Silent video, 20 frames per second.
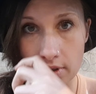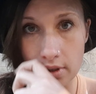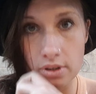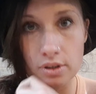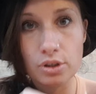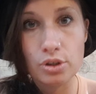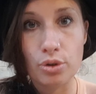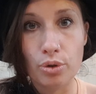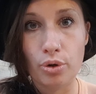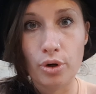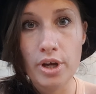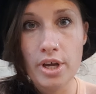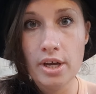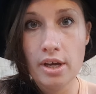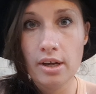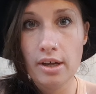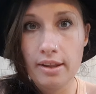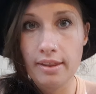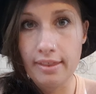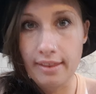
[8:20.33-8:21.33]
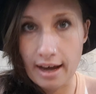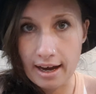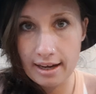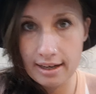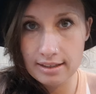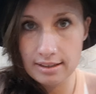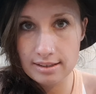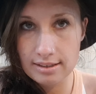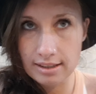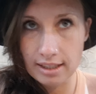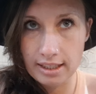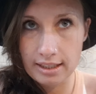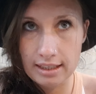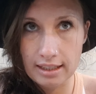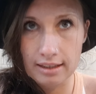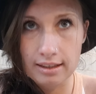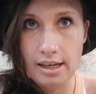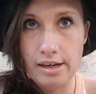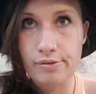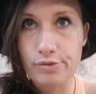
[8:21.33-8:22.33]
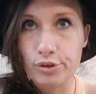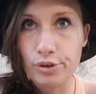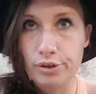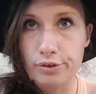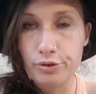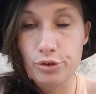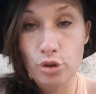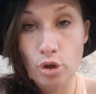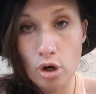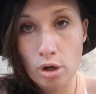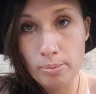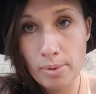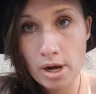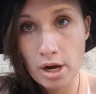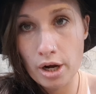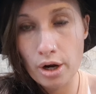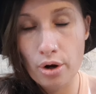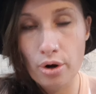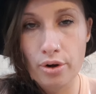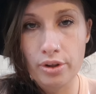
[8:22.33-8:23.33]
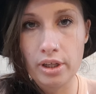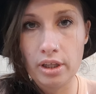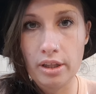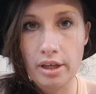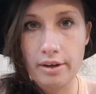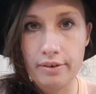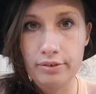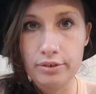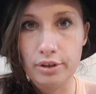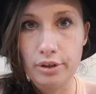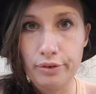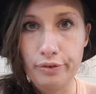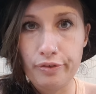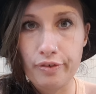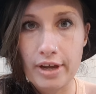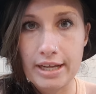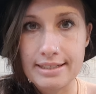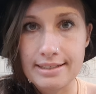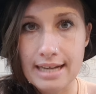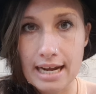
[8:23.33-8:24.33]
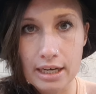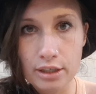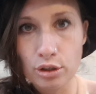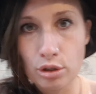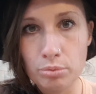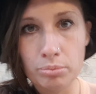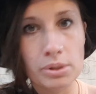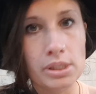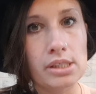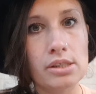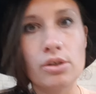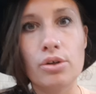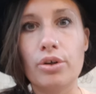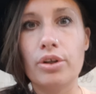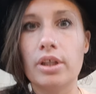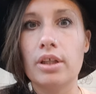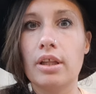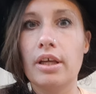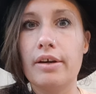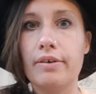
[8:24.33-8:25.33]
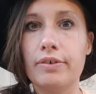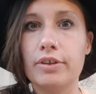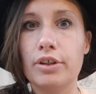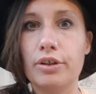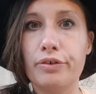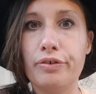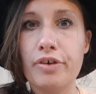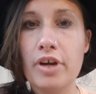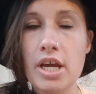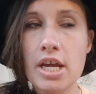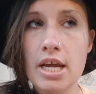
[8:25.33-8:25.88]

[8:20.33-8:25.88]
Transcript: So that's like the level of trauma, or the level of entanglement, or the level of